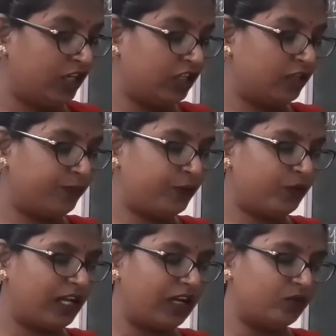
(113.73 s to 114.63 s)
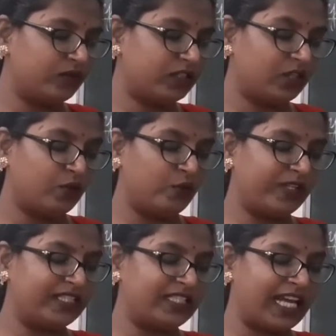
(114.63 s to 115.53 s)
The pronouns
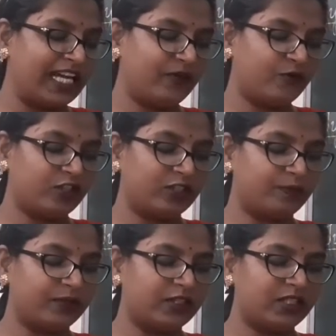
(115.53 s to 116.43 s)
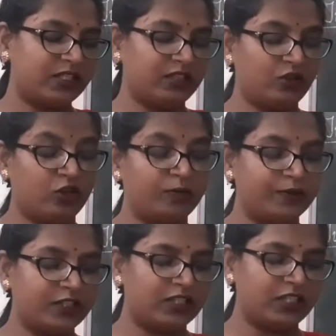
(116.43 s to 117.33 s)
which stand for the person or
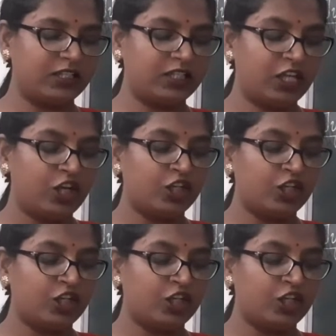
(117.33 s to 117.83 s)
persons